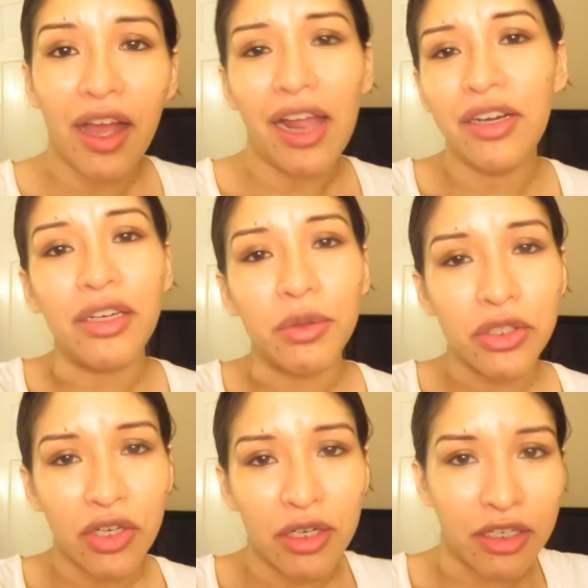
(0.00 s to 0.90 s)
I don't know, we're
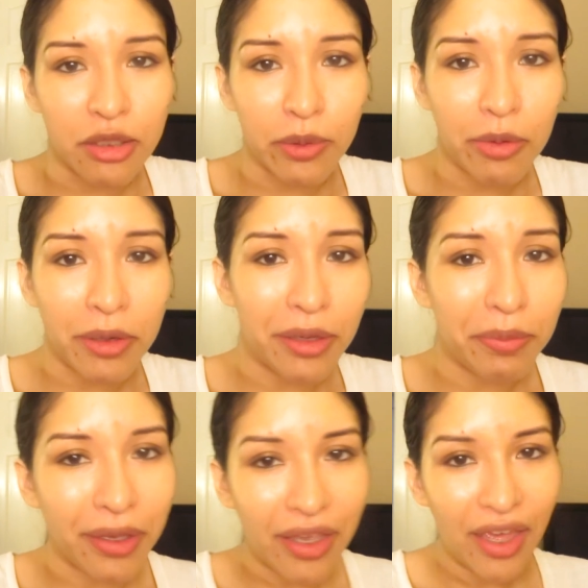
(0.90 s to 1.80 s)
trying to experiment
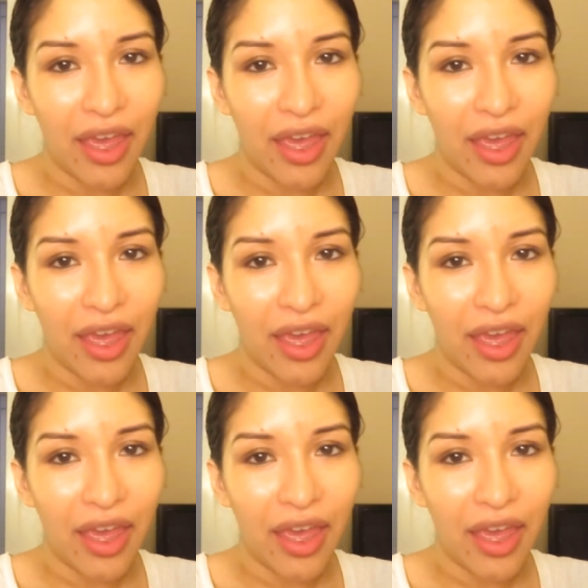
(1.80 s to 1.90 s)
and be